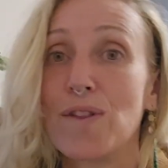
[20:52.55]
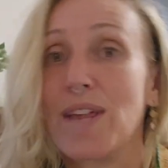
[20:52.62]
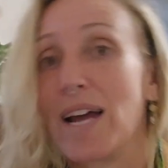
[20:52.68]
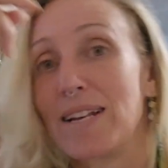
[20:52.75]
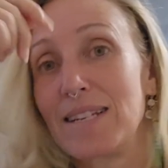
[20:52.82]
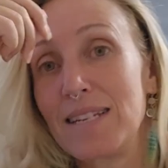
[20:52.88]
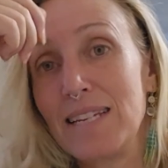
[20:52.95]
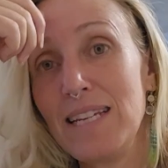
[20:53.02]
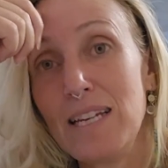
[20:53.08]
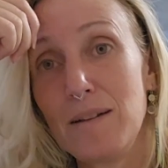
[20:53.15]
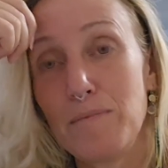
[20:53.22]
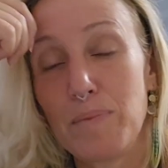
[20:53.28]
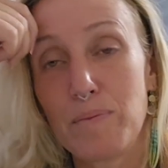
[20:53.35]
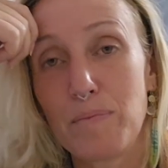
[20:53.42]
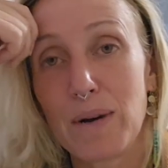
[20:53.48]
that
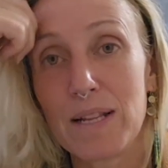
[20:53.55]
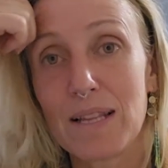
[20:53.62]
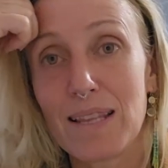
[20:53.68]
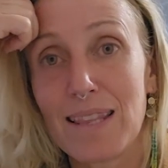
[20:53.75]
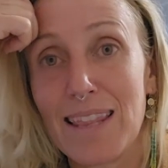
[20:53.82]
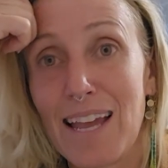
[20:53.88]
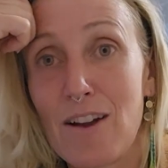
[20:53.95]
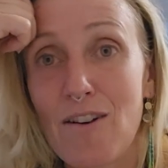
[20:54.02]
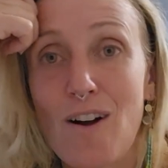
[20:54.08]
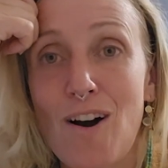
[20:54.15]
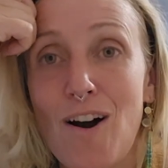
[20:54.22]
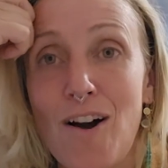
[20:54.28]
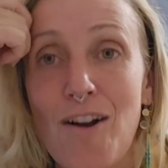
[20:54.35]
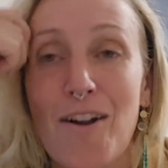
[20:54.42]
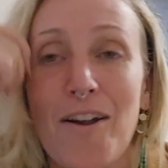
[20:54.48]
deep, but there
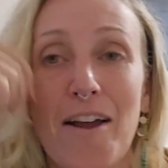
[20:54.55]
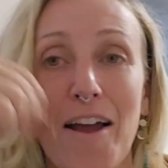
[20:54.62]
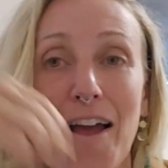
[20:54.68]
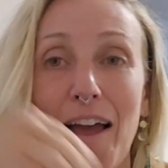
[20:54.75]
are